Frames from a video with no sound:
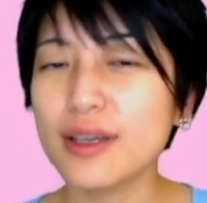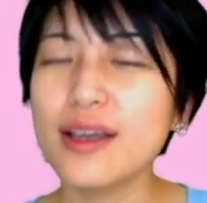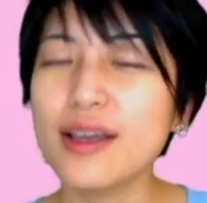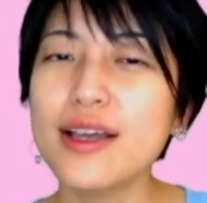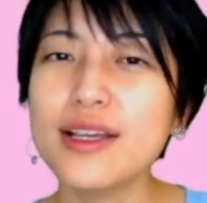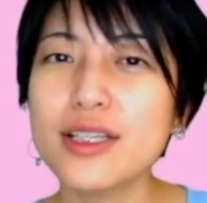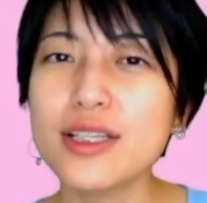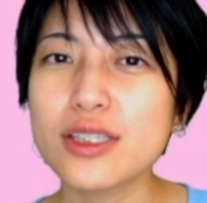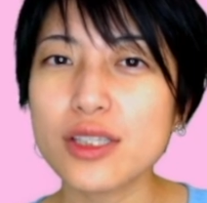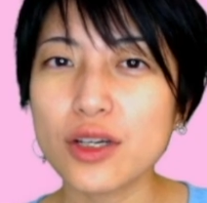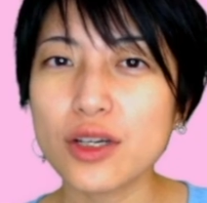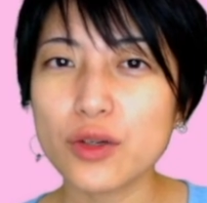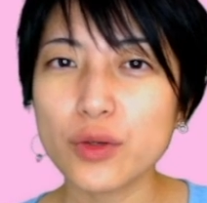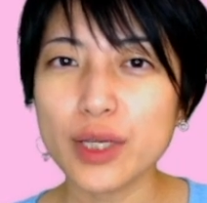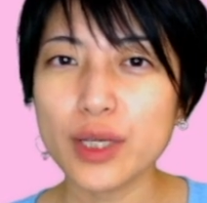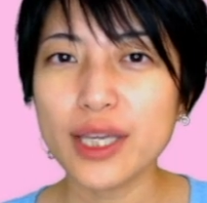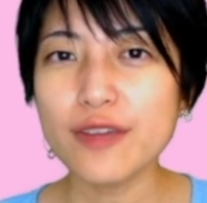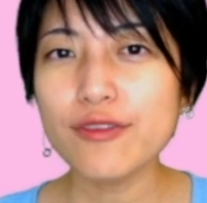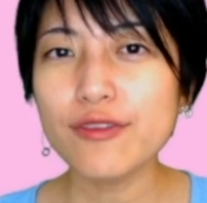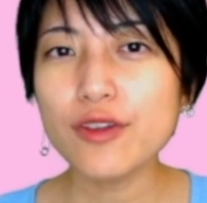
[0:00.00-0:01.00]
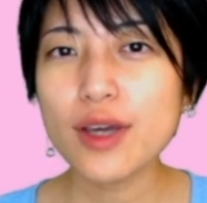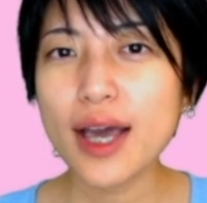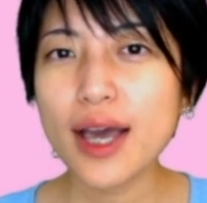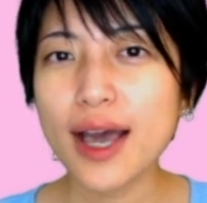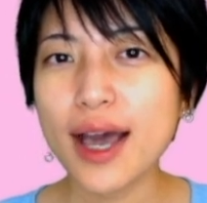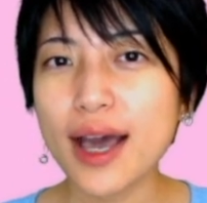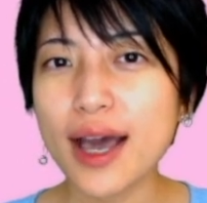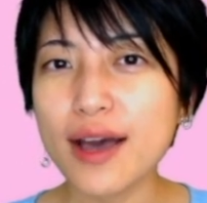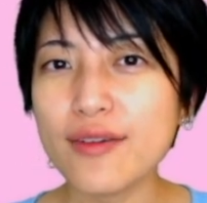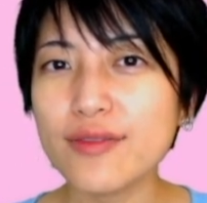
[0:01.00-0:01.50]
So if you
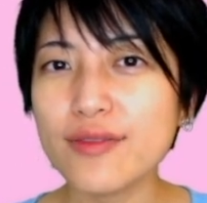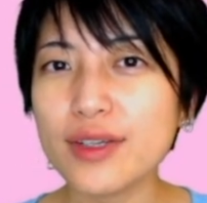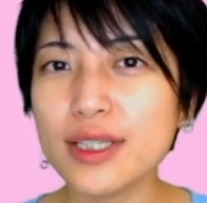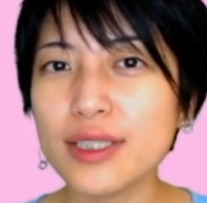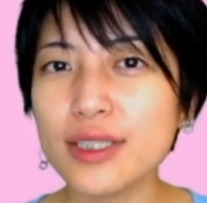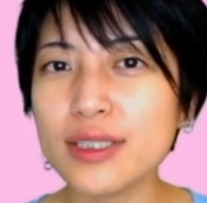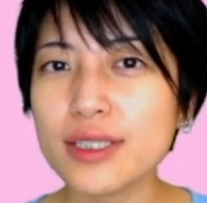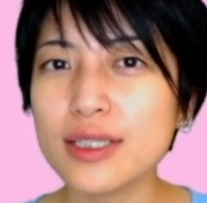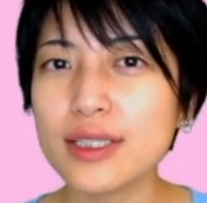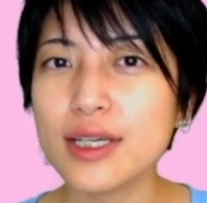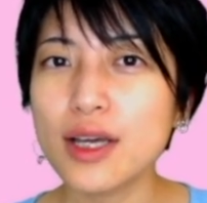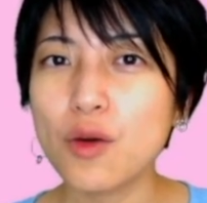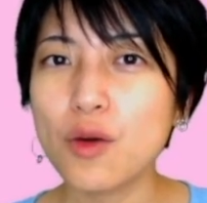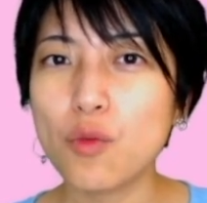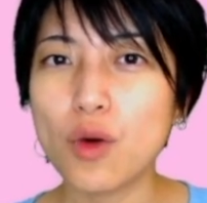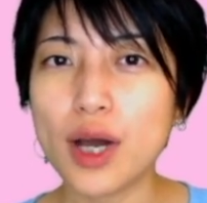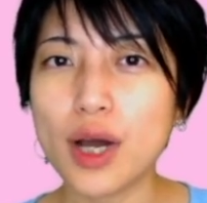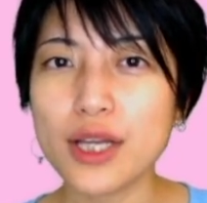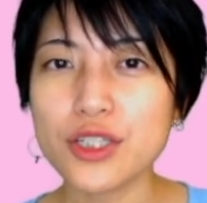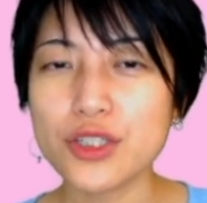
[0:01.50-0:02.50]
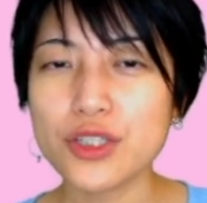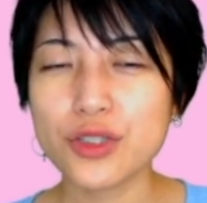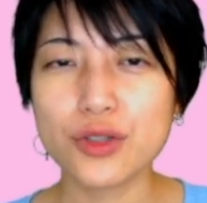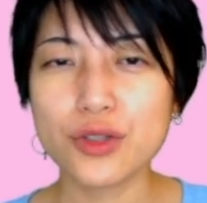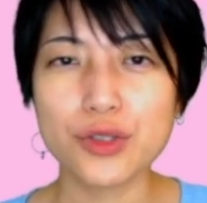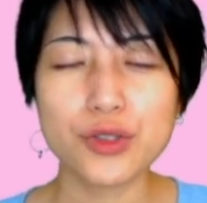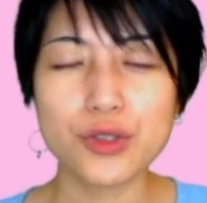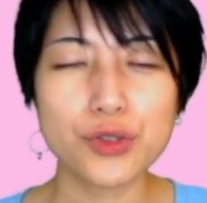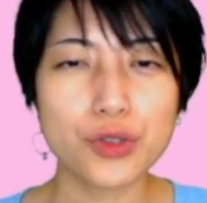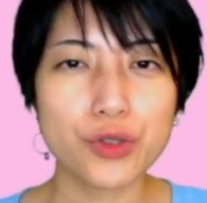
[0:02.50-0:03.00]
haven't watched the
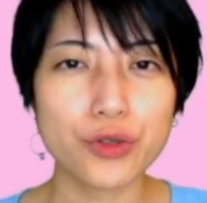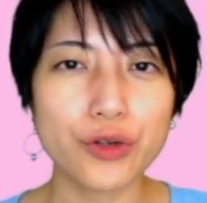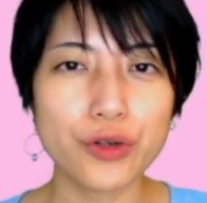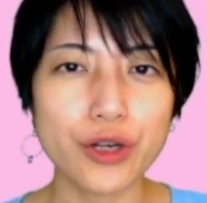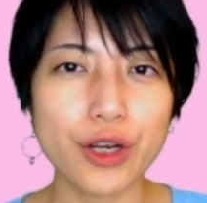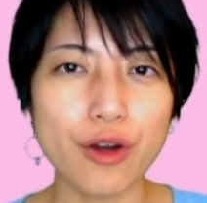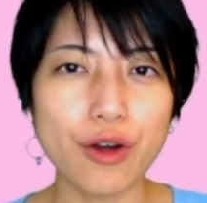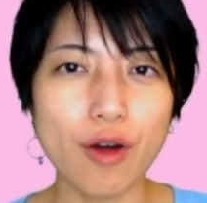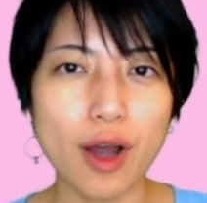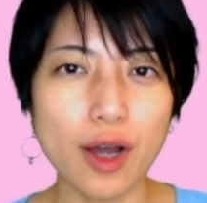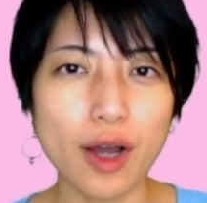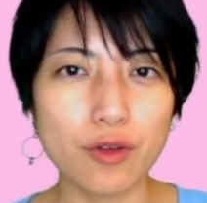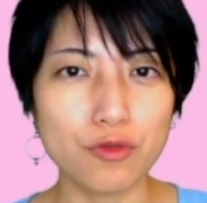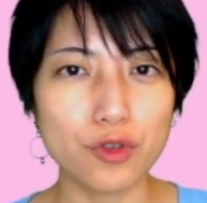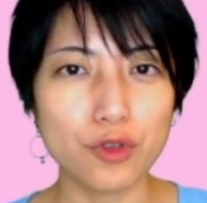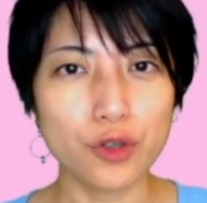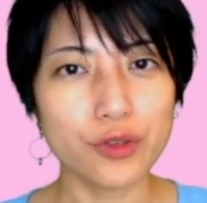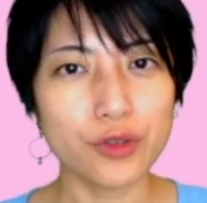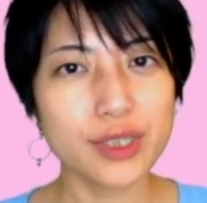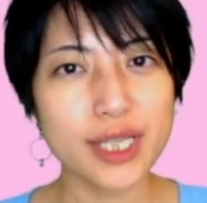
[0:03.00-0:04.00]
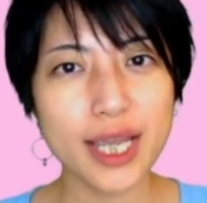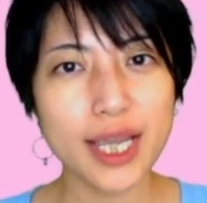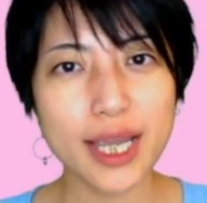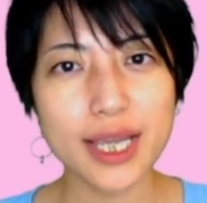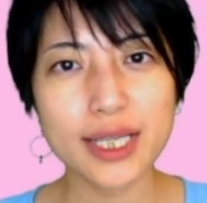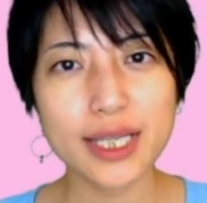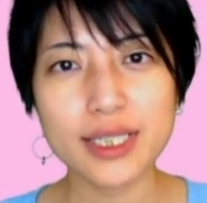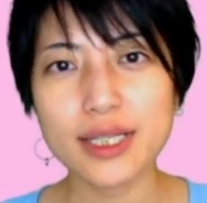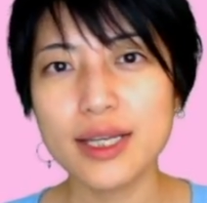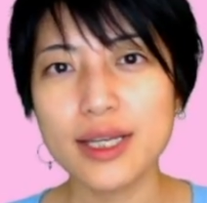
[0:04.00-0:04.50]
tutorial on
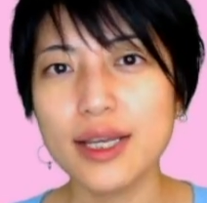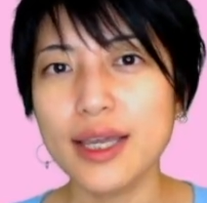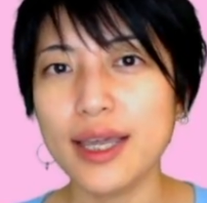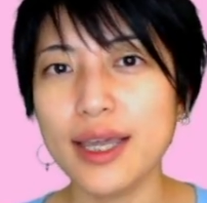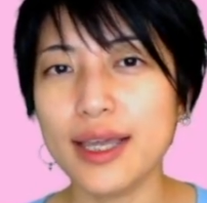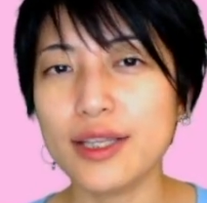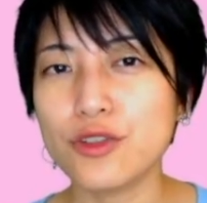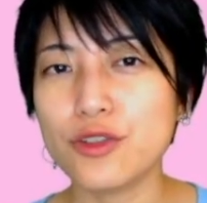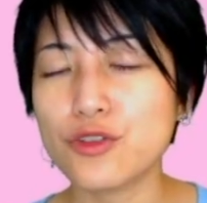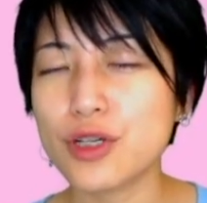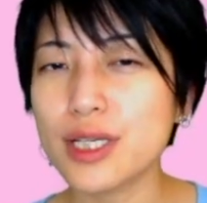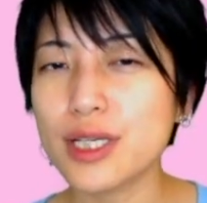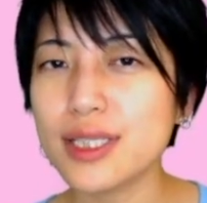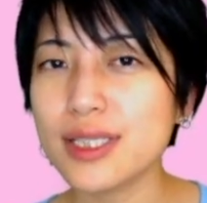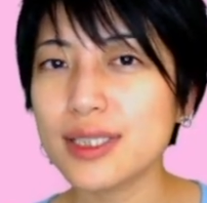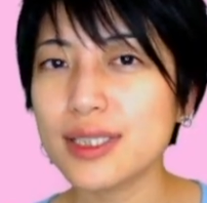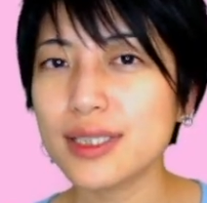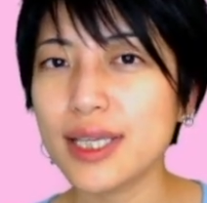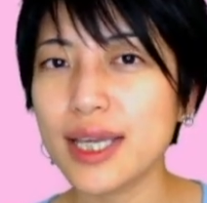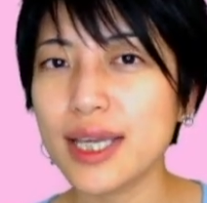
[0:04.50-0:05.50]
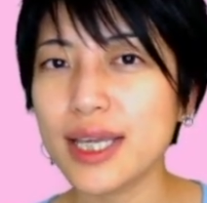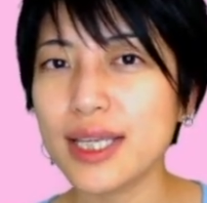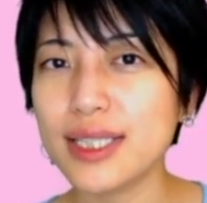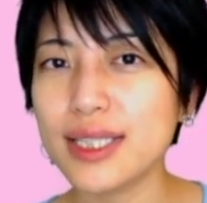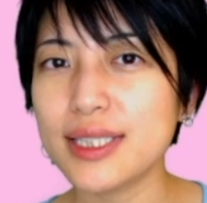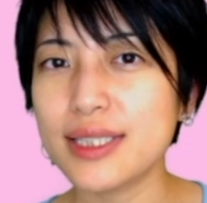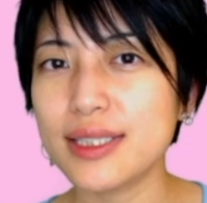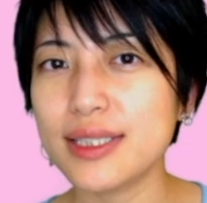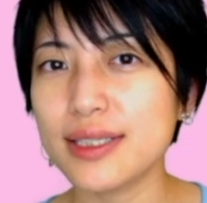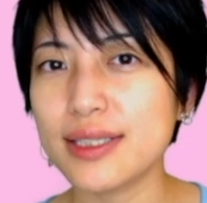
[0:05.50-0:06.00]
rotate and
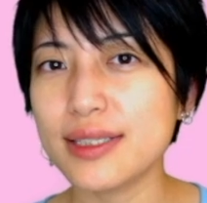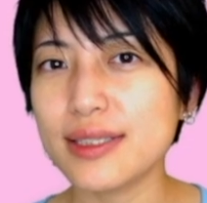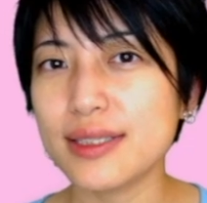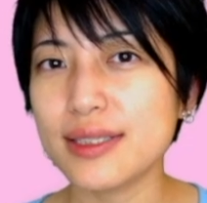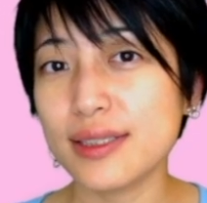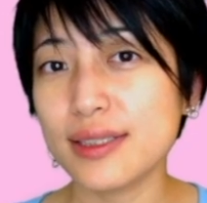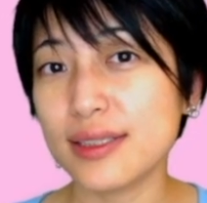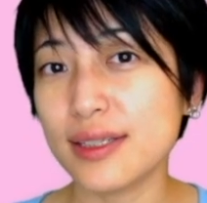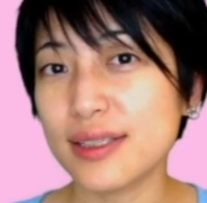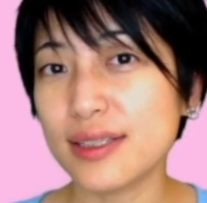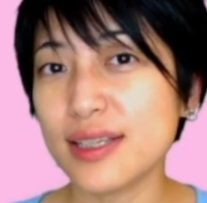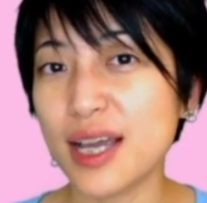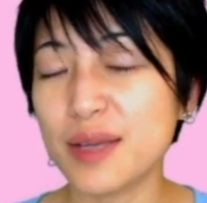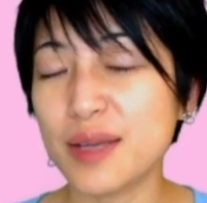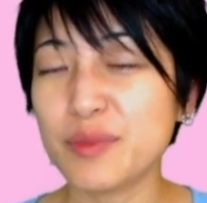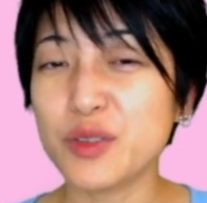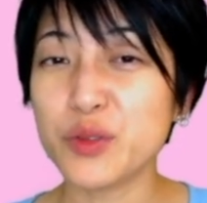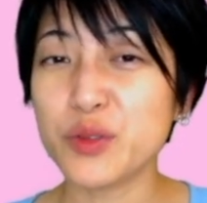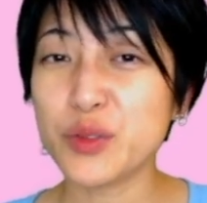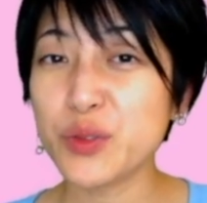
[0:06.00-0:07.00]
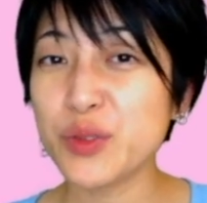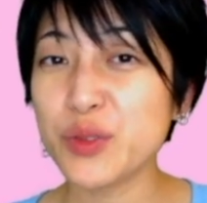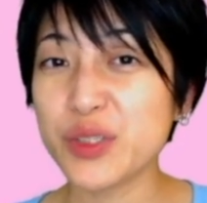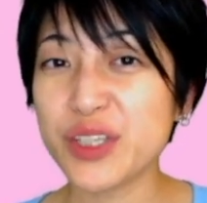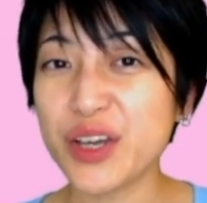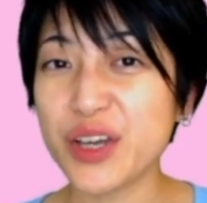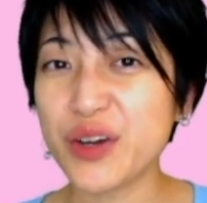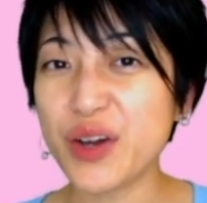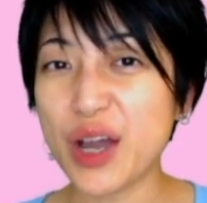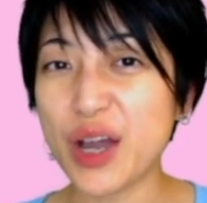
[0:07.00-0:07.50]
translate, this is the time to do
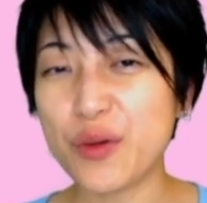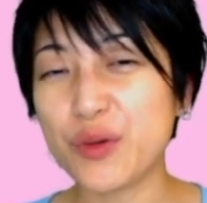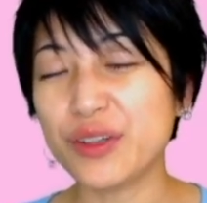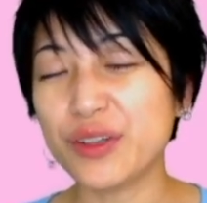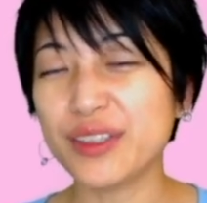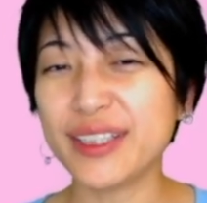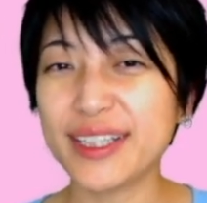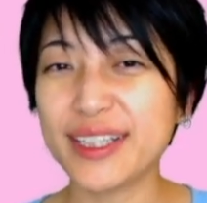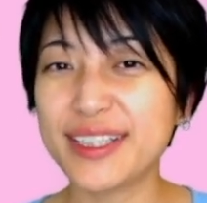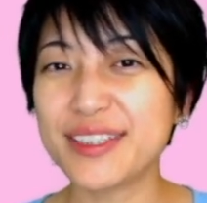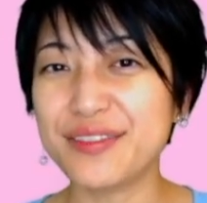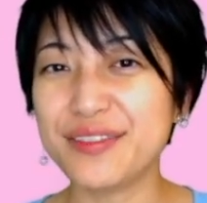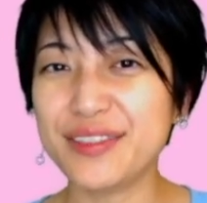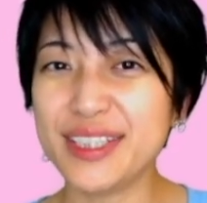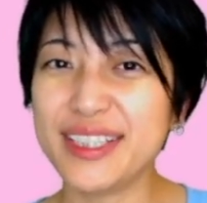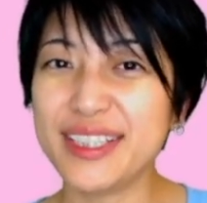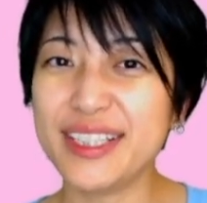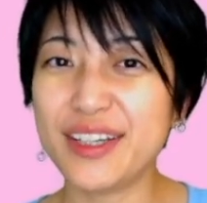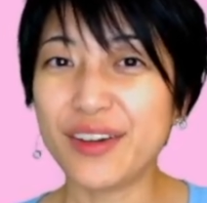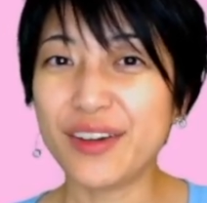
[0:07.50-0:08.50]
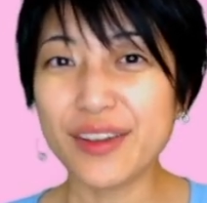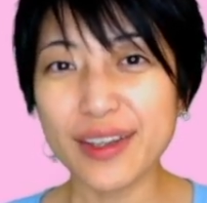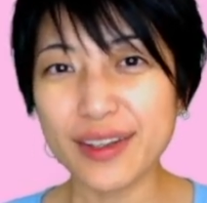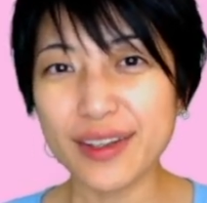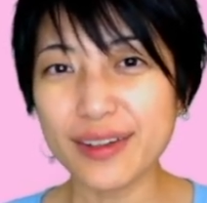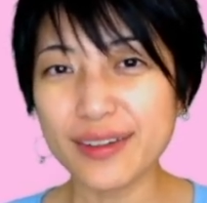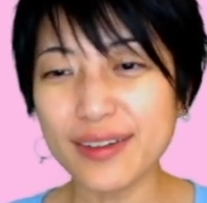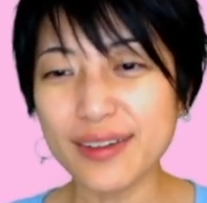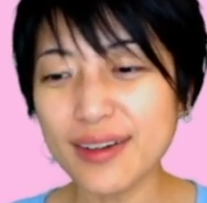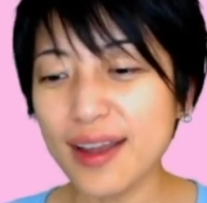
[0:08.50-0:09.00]
so. I will link the video
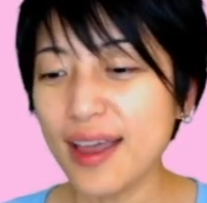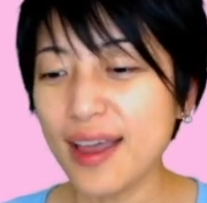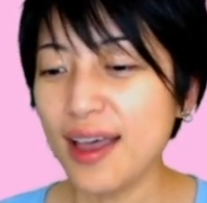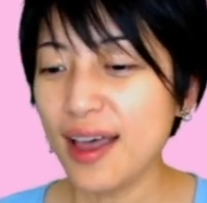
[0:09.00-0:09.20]
here.